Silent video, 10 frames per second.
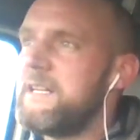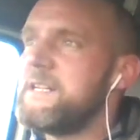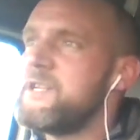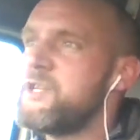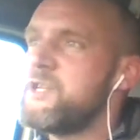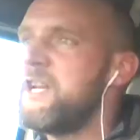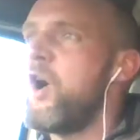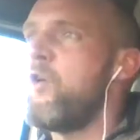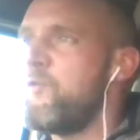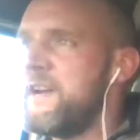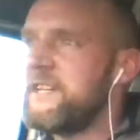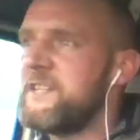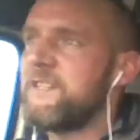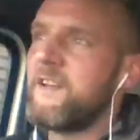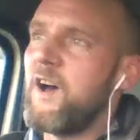she got rid
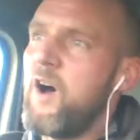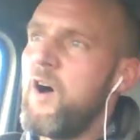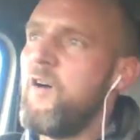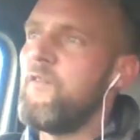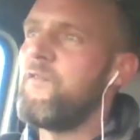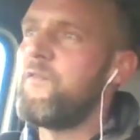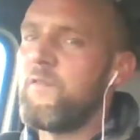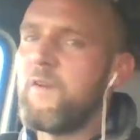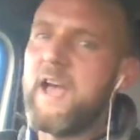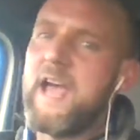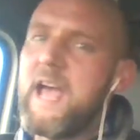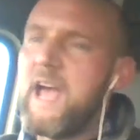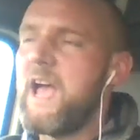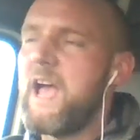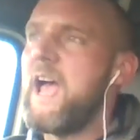of
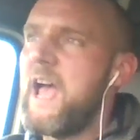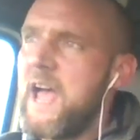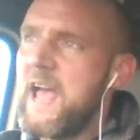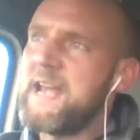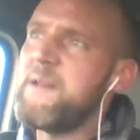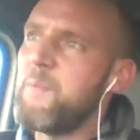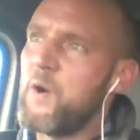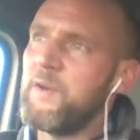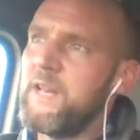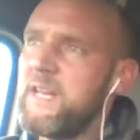anybody